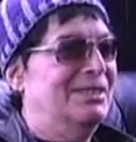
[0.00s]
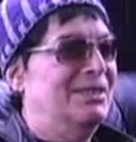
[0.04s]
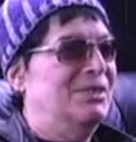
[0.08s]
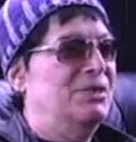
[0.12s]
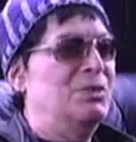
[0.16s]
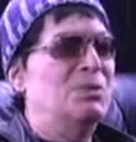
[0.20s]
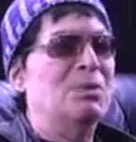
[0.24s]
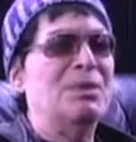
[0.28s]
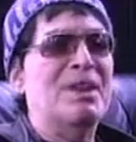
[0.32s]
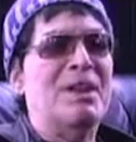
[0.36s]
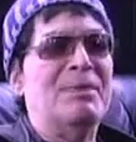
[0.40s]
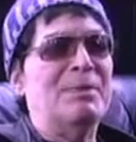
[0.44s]

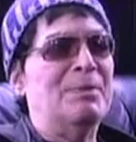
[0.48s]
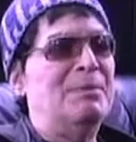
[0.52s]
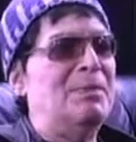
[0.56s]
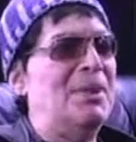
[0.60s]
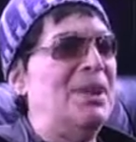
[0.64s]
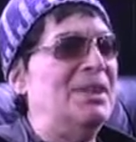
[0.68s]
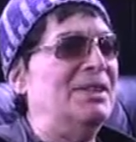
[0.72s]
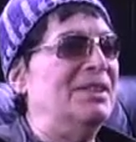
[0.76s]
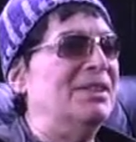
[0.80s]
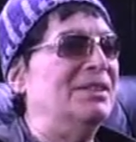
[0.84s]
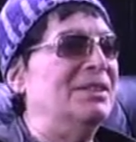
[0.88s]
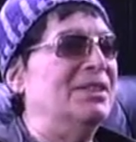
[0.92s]
You wouldn't have a
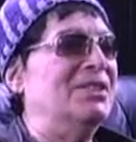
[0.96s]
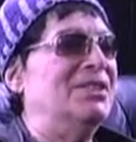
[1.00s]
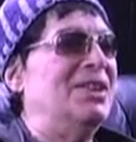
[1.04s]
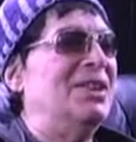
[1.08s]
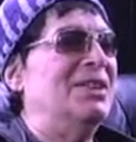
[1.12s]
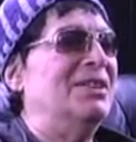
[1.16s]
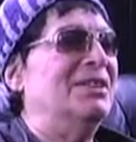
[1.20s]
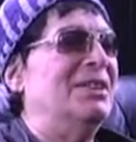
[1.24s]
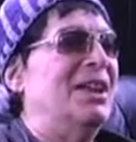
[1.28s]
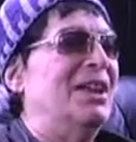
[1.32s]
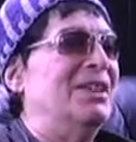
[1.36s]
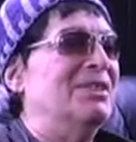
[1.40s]
painting unless you
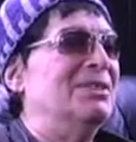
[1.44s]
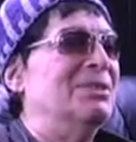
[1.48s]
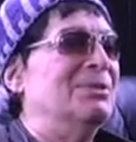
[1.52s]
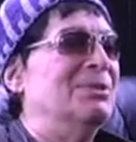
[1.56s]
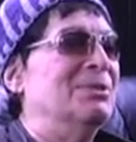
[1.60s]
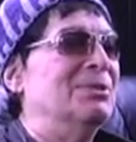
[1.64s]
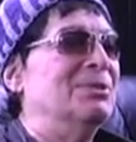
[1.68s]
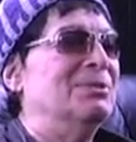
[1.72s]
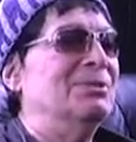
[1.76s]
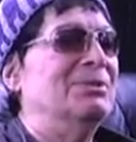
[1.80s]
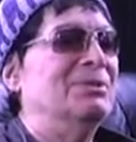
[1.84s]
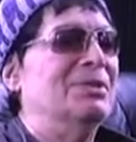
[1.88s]
had a light in the
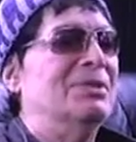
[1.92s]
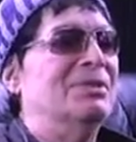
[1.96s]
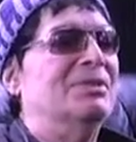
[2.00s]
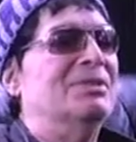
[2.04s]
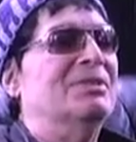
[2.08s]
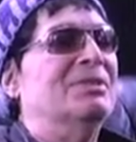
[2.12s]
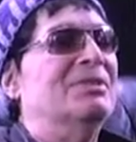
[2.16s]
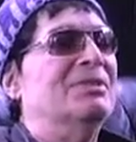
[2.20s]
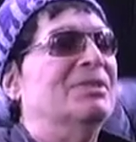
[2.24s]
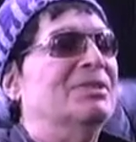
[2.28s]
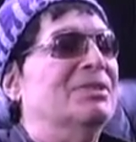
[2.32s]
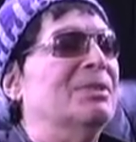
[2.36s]
room.
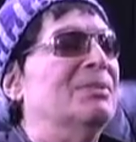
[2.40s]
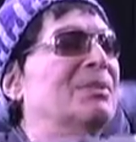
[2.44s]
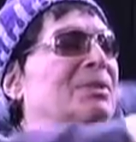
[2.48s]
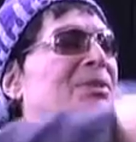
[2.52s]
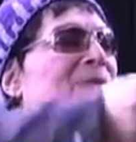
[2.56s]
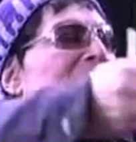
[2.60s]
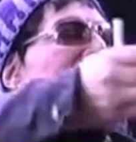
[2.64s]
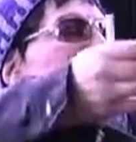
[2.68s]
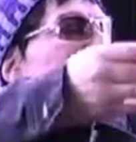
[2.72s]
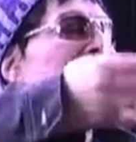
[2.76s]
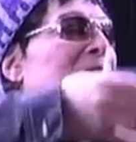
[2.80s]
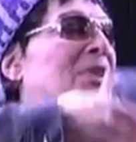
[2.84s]
Something
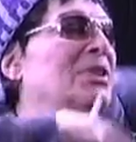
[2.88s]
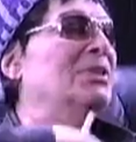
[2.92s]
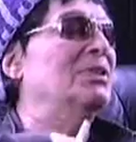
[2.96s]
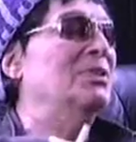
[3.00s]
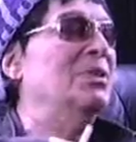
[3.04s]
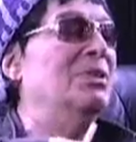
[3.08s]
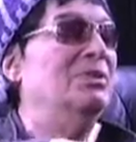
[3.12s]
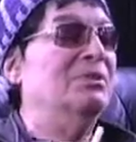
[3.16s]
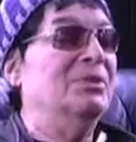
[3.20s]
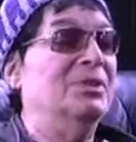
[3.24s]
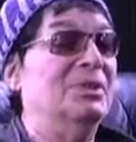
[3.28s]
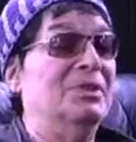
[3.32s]
to reflect
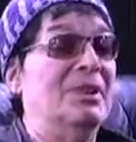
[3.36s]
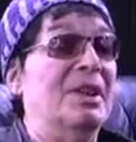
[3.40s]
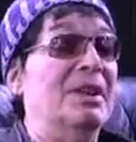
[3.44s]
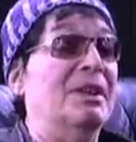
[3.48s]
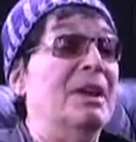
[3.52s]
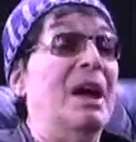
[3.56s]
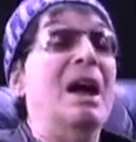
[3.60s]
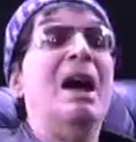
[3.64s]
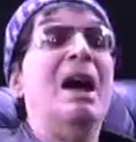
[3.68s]
off it, and